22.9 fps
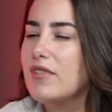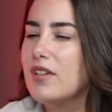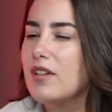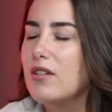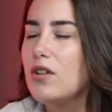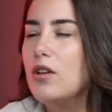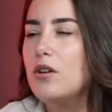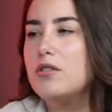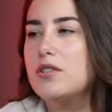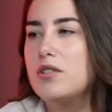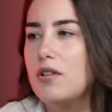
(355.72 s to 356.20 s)

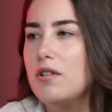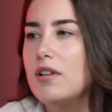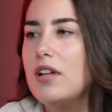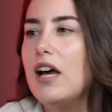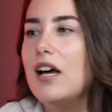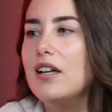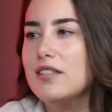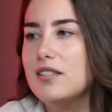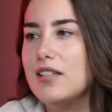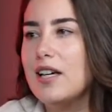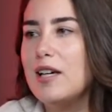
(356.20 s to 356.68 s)
Loso
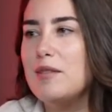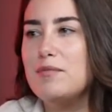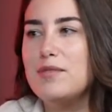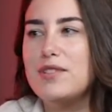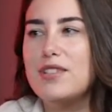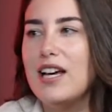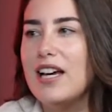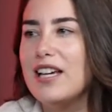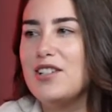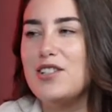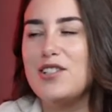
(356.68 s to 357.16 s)

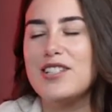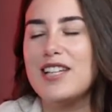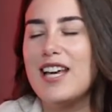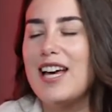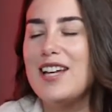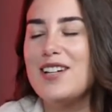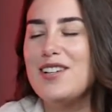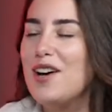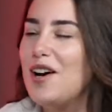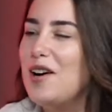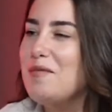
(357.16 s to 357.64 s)
landscapes, I just
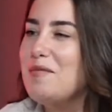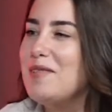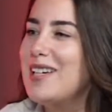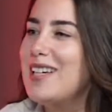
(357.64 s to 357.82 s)
can't top